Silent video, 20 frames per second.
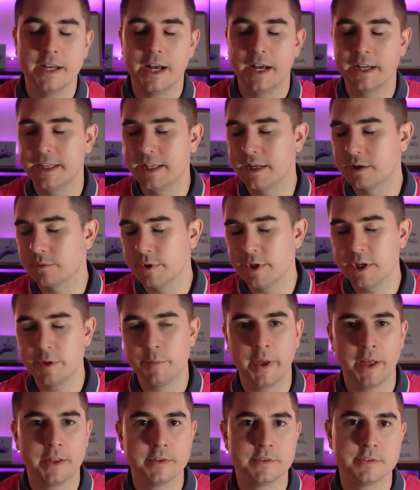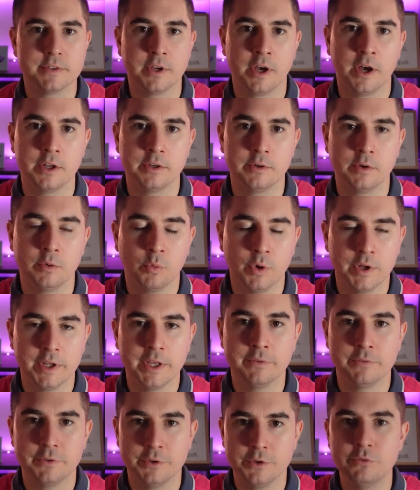Again, it really depends on what.
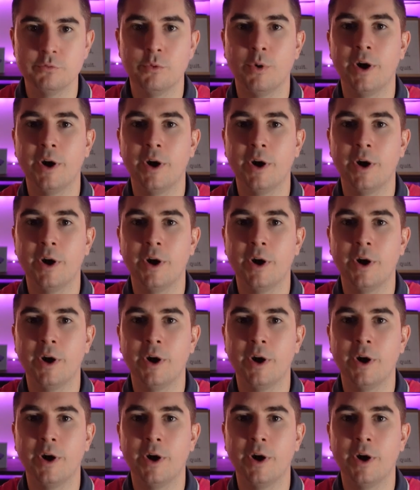If you've